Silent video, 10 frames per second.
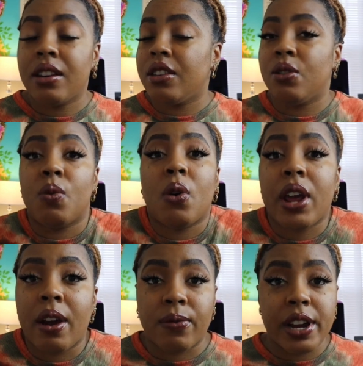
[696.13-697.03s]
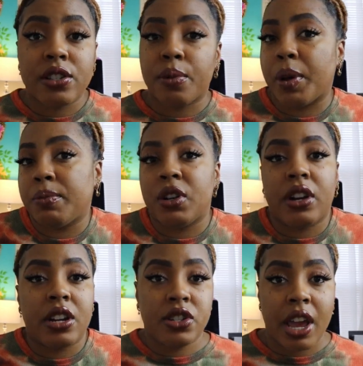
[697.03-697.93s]
You won't have razor bumps. You're
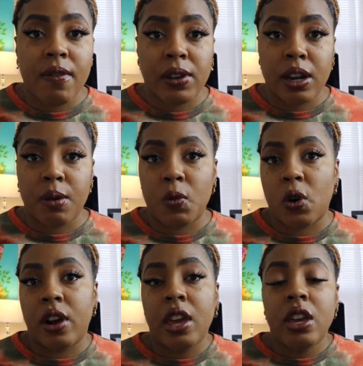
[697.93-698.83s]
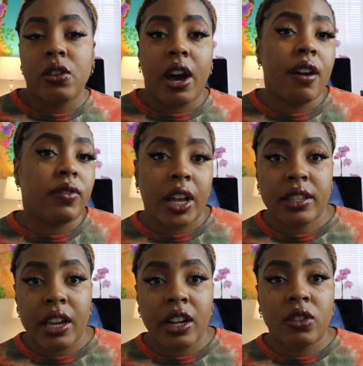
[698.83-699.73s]
not shaving anymore. You'll have
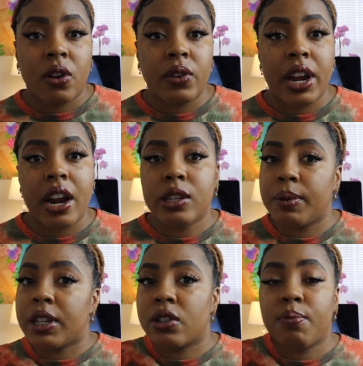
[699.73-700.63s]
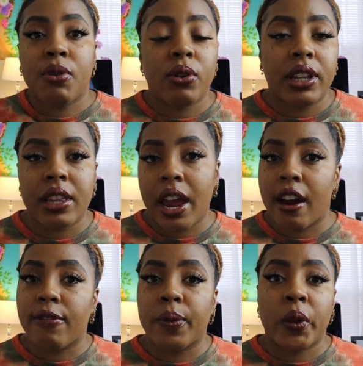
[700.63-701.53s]
less ingrown hairs because they're pulling the
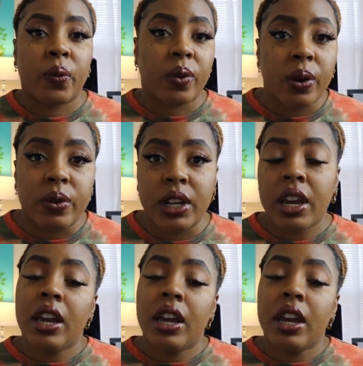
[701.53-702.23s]
hair from the root.